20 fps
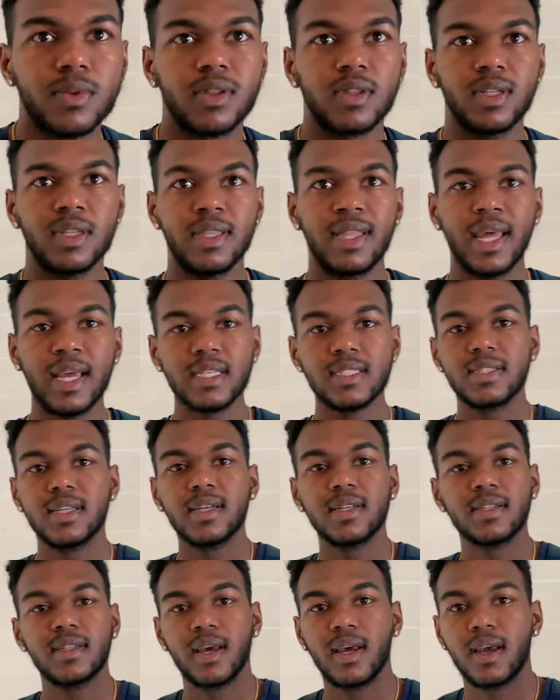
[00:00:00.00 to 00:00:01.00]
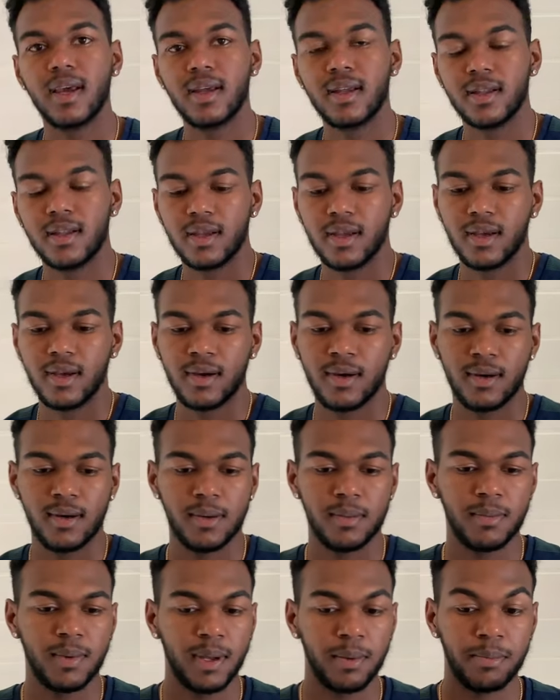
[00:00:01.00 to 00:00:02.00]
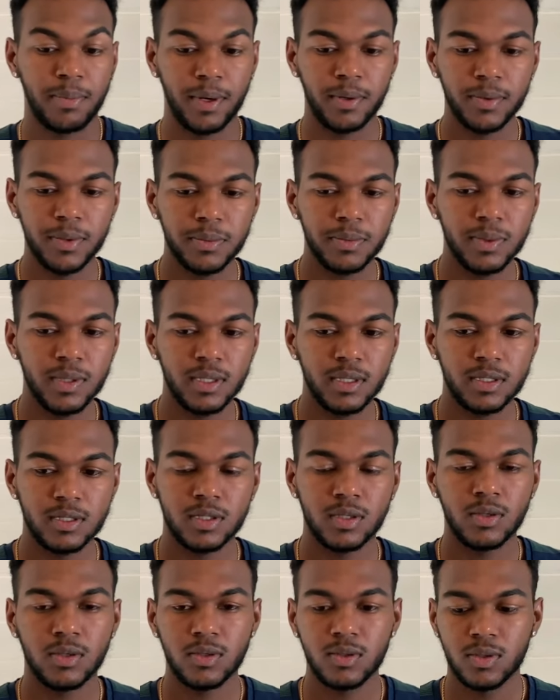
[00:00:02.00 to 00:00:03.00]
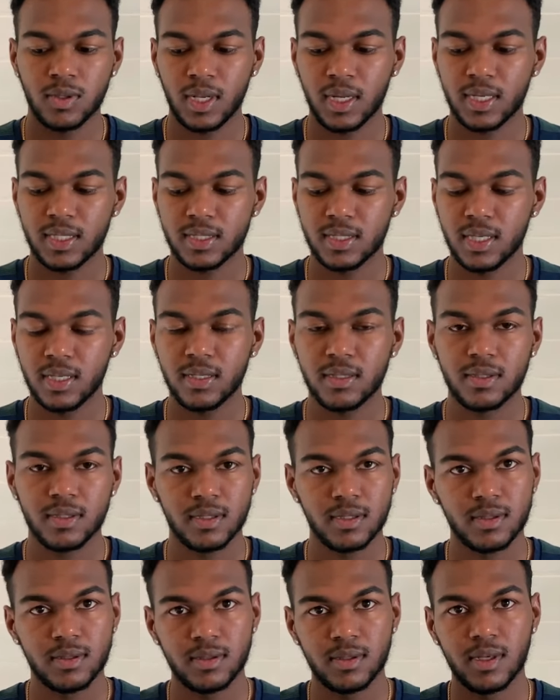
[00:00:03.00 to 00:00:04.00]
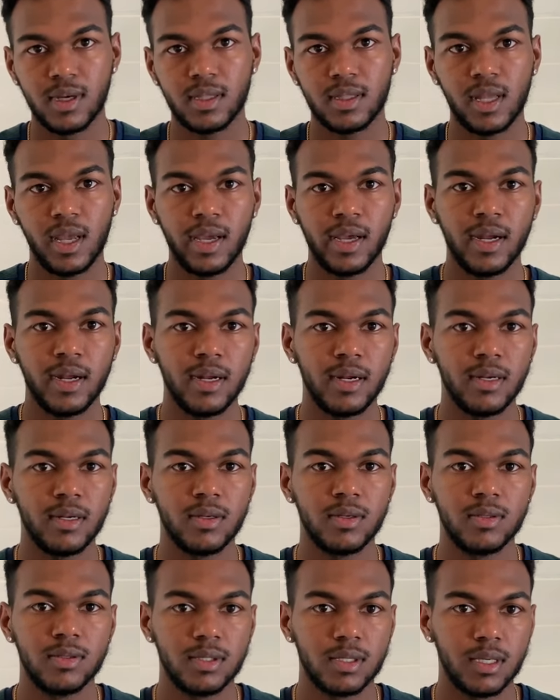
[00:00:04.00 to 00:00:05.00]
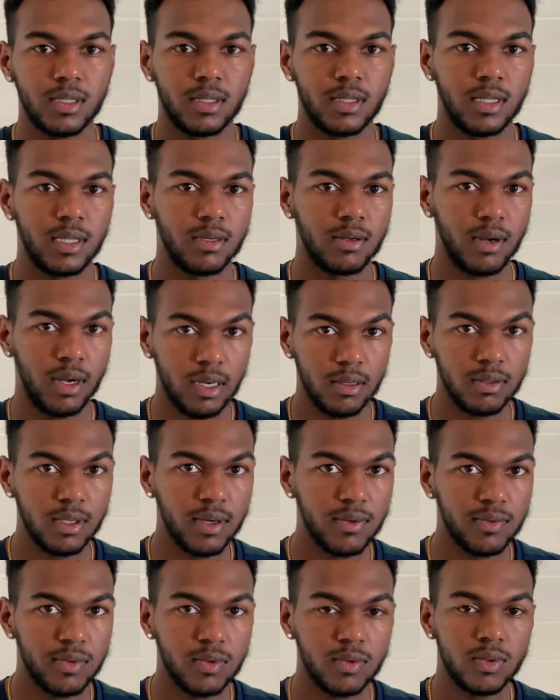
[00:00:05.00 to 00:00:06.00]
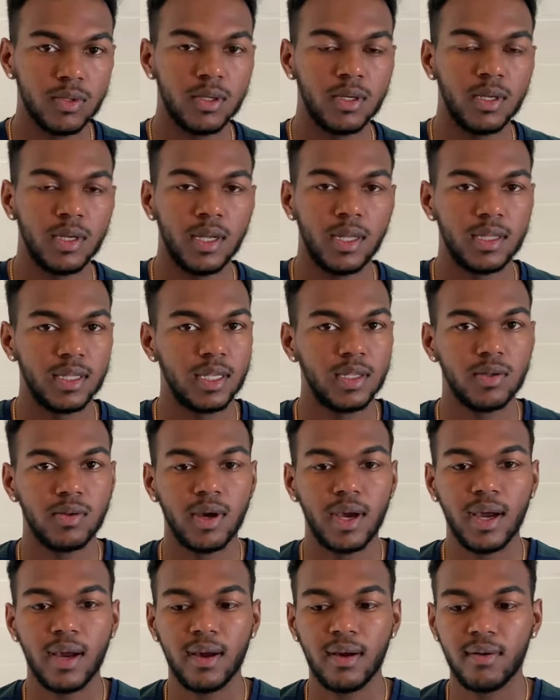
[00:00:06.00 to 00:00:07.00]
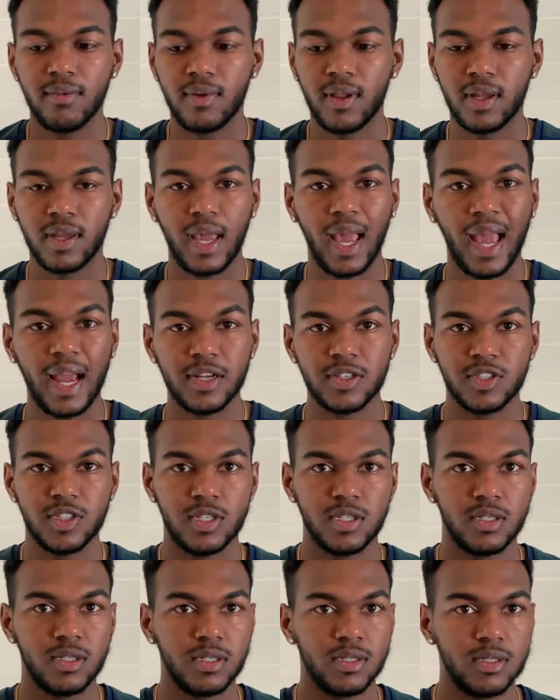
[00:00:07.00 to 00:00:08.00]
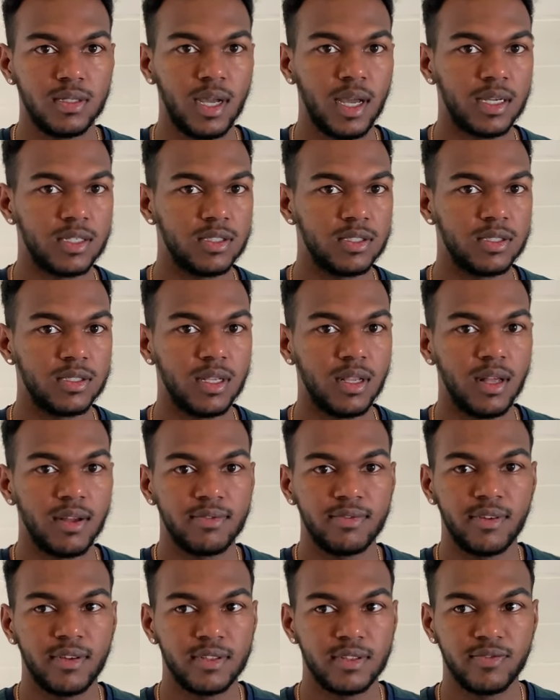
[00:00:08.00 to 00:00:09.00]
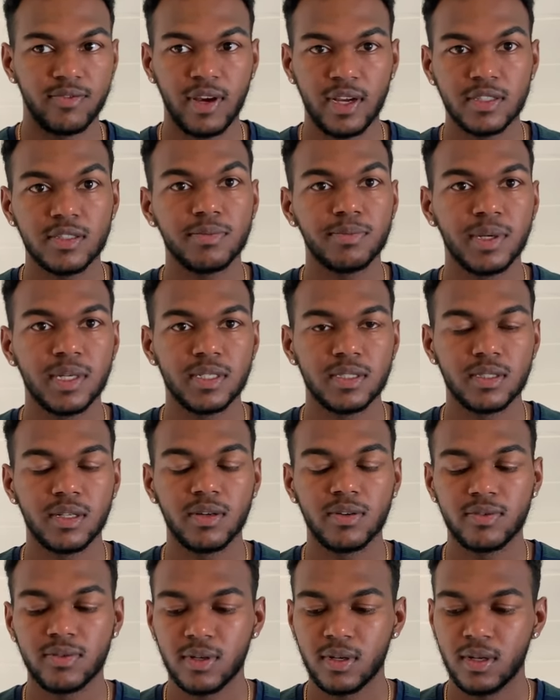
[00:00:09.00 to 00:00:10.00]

The next thing that um, I bring with me, so like I said, you got the air, you got the ground level, then you have like action. Action's a lot fast, faster paced stuff,